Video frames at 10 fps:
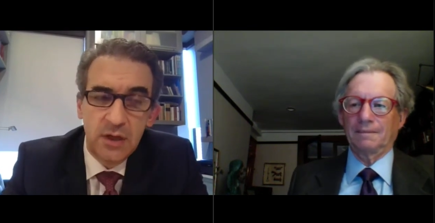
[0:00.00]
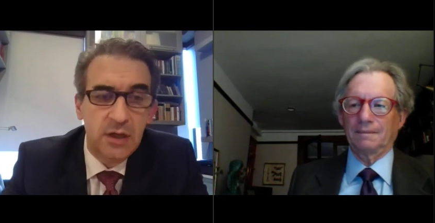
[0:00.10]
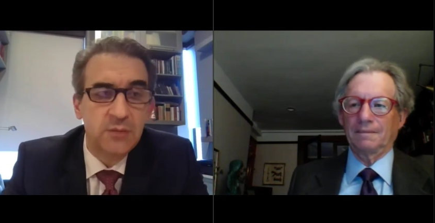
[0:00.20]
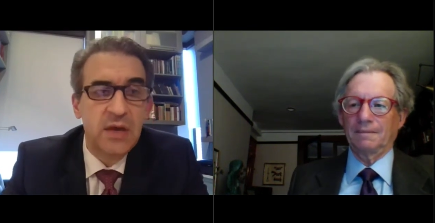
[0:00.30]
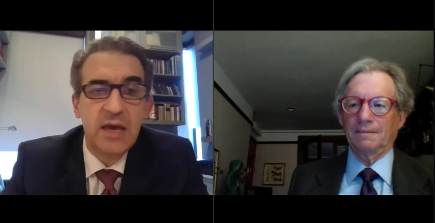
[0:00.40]

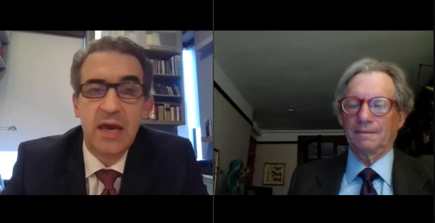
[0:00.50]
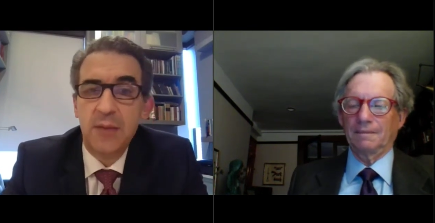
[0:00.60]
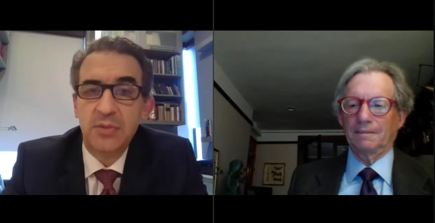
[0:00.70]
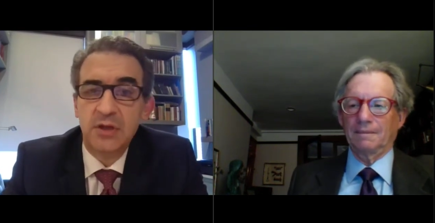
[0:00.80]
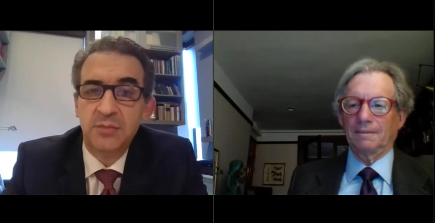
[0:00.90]
Speaker 1: It may
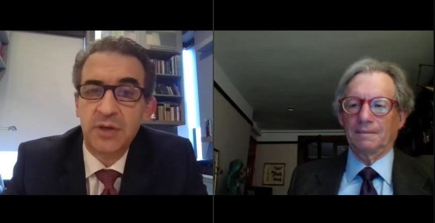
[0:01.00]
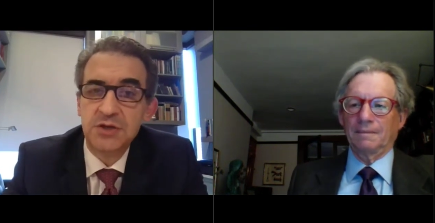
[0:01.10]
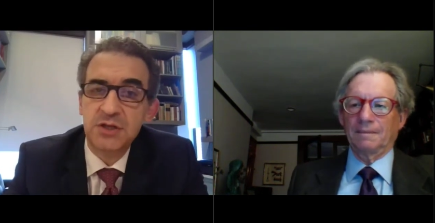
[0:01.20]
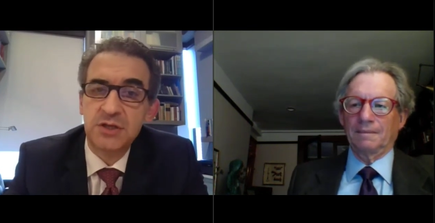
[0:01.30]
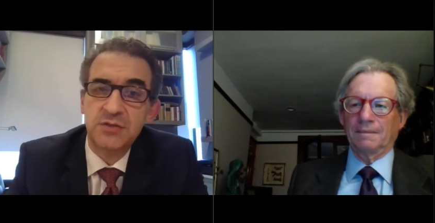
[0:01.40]
happen in
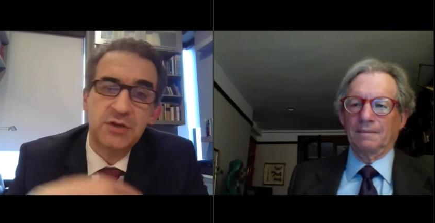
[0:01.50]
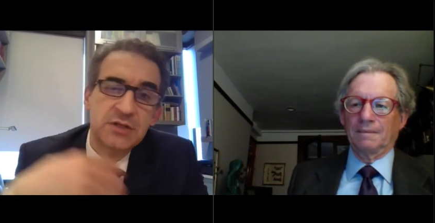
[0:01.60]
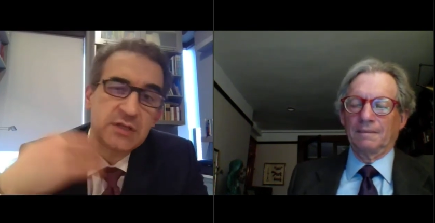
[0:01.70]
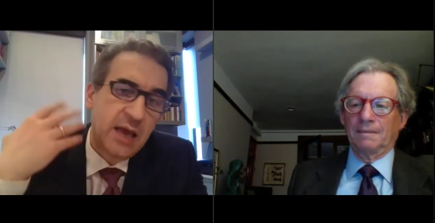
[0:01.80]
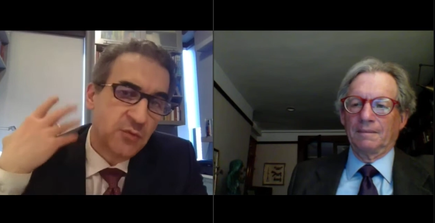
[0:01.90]
patients with
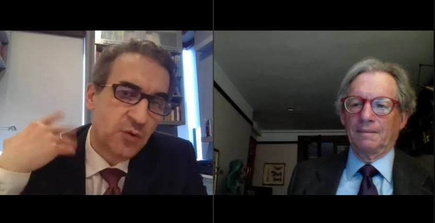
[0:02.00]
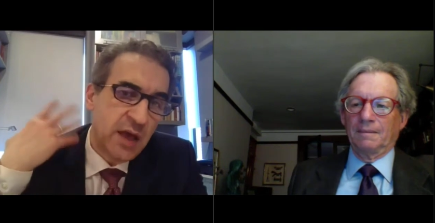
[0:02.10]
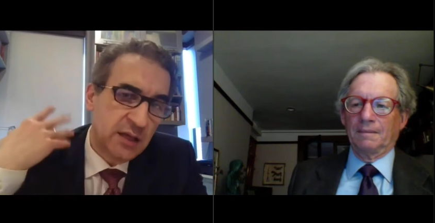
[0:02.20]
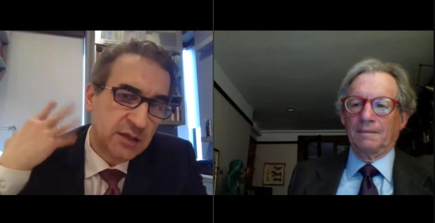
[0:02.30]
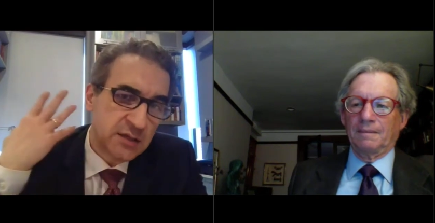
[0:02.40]

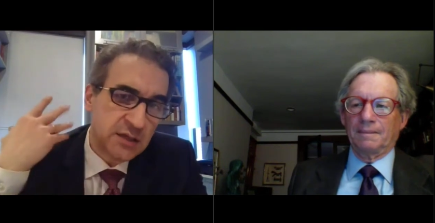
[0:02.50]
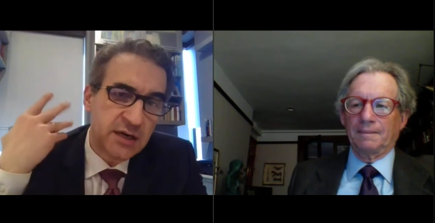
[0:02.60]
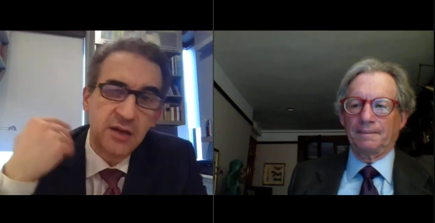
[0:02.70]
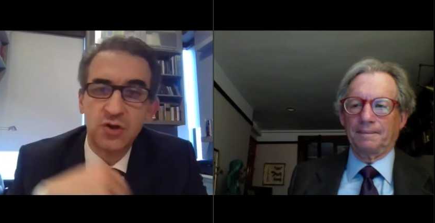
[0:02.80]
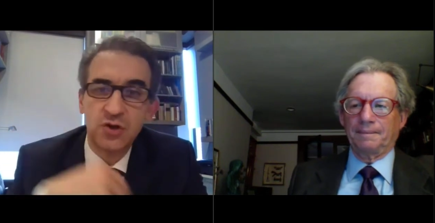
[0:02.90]
abnormalities at
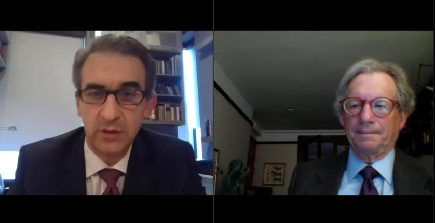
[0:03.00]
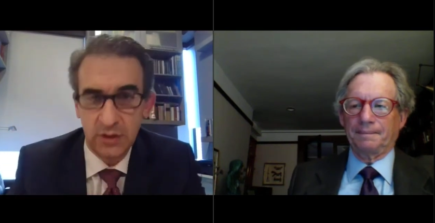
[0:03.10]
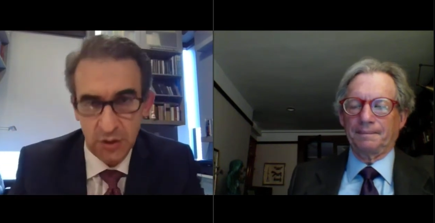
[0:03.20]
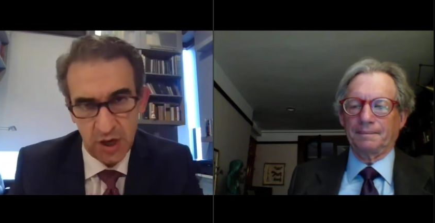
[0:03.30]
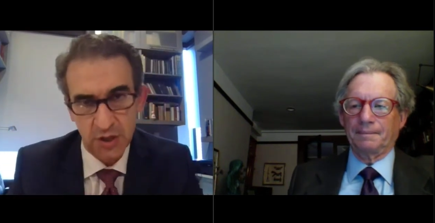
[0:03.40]
cranio-cervical
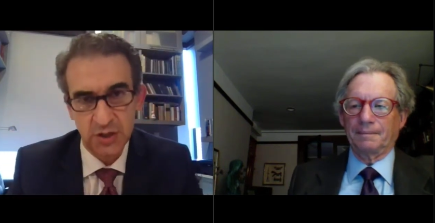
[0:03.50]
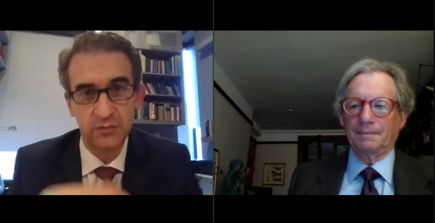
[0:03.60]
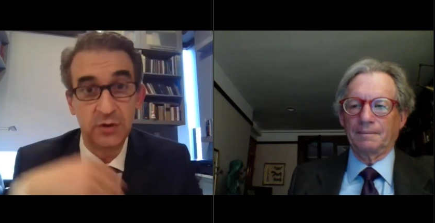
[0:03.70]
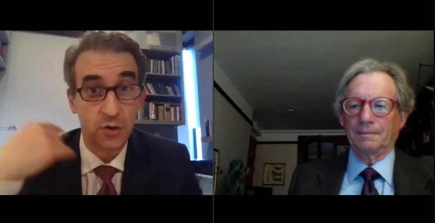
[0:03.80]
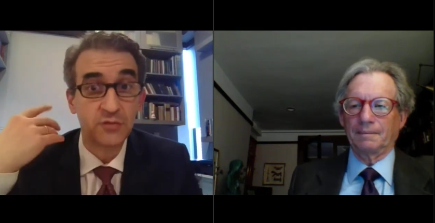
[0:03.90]
junction
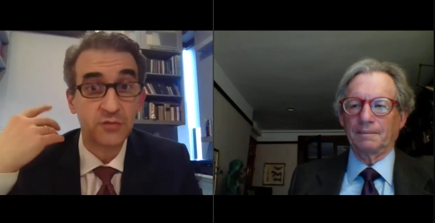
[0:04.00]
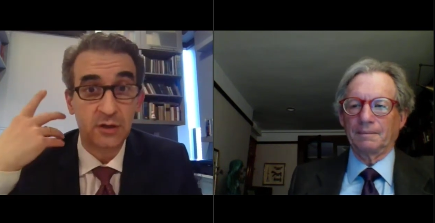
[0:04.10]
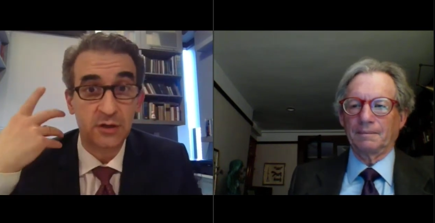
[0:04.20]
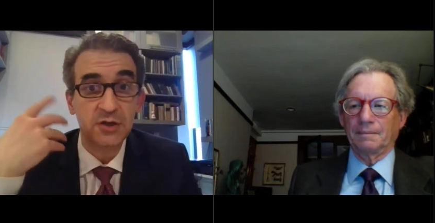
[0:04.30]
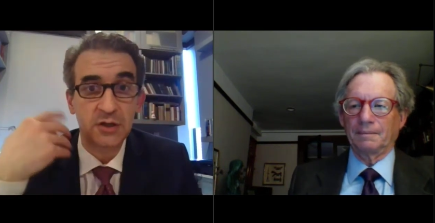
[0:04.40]
when nerves are
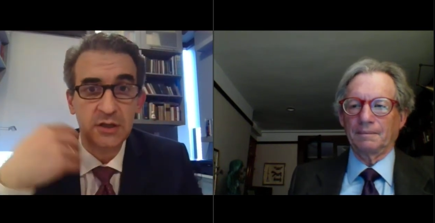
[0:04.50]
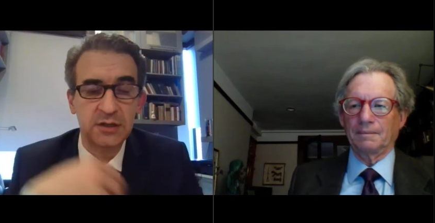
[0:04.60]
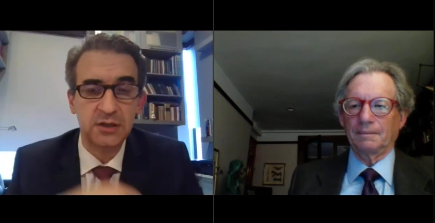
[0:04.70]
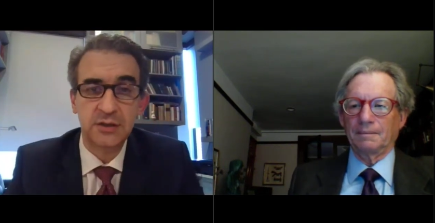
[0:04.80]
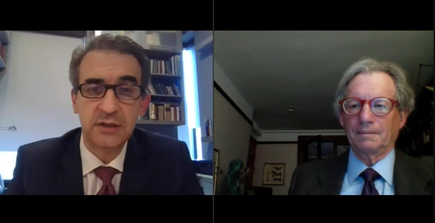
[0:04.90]
literally get
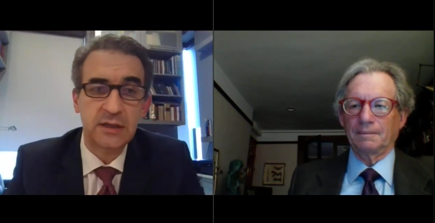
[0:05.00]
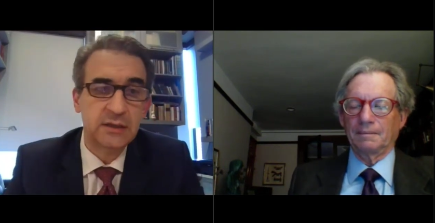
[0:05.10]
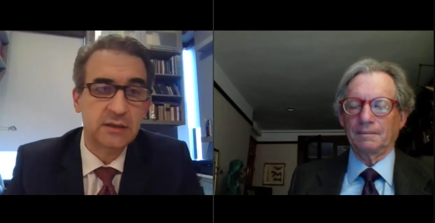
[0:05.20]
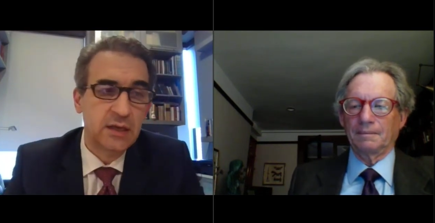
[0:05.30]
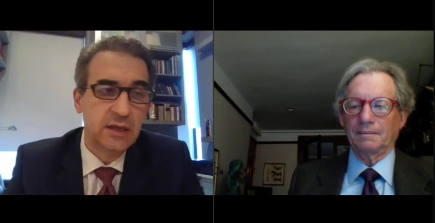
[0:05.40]
irritated.